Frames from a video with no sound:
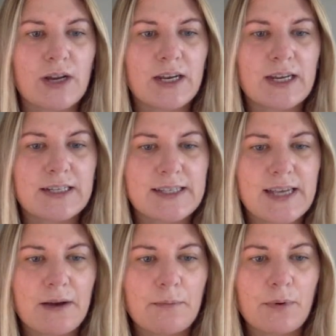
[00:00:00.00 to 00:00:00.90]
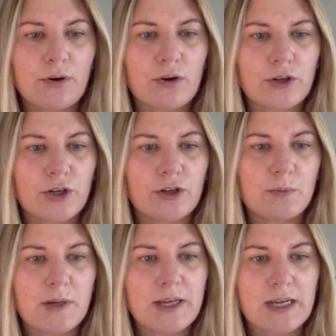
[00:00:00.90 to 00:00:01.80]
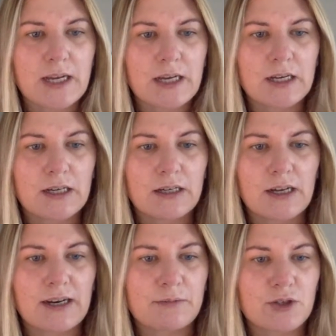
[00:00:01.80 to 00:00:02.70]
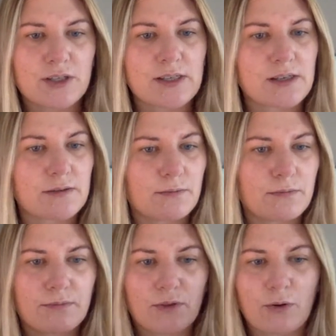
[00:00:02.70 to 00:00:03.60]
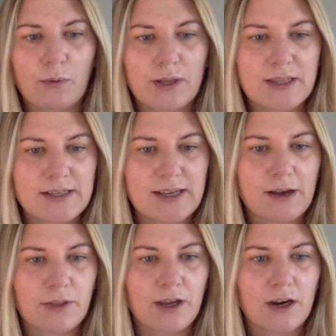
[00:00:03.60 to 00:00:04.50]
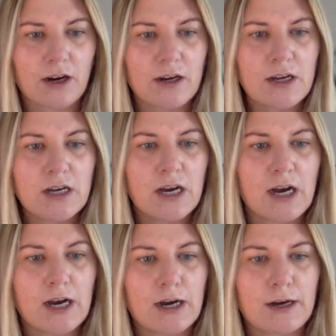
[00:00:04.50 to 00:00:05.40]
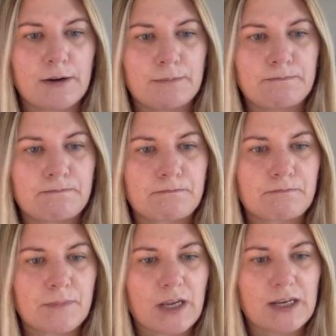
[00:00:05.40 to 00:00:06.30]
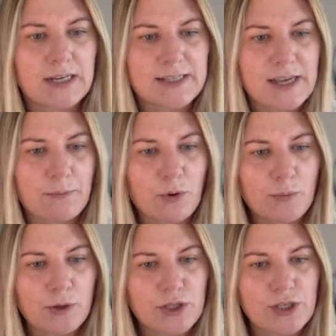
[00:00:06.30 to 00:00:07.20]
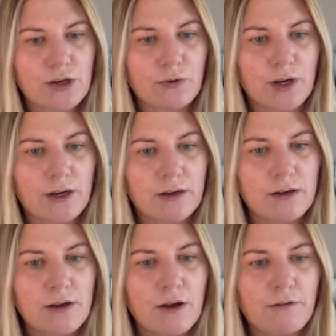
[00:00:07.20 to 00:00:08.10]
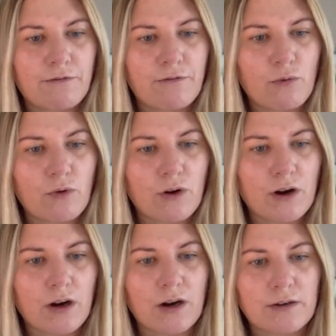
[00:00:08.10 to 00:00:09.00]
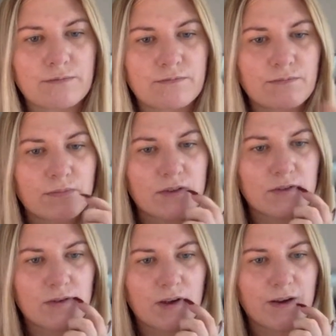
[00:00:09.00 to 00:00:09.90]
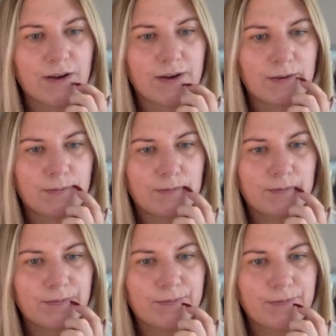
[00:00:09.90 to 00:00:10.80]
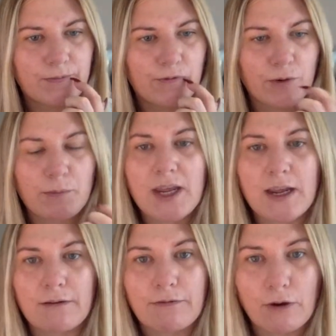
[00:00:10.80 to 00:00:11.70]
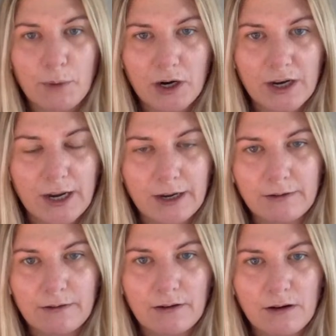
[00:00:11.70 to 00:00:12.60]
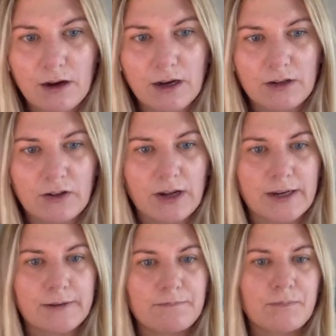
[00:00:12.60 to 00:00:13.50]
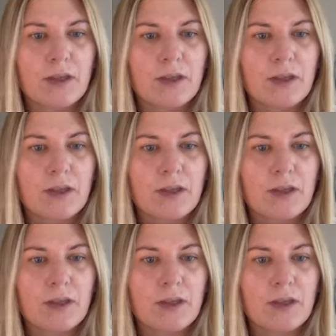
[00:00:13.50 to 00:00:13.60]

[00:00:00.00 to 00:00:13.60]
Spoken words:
an example could be, and I'm just throwing this out there, an example persona for um, for me, for a marketing client,